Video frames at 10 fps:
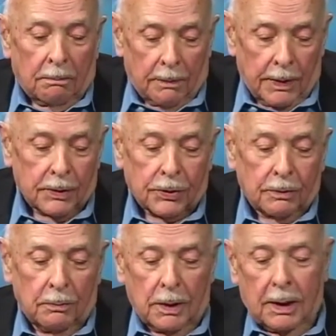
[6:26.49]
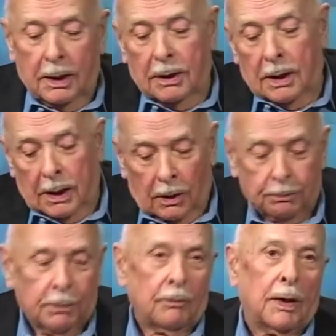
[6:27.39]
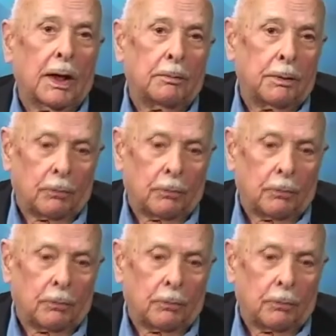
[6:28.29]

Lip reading: this committee helped develop it.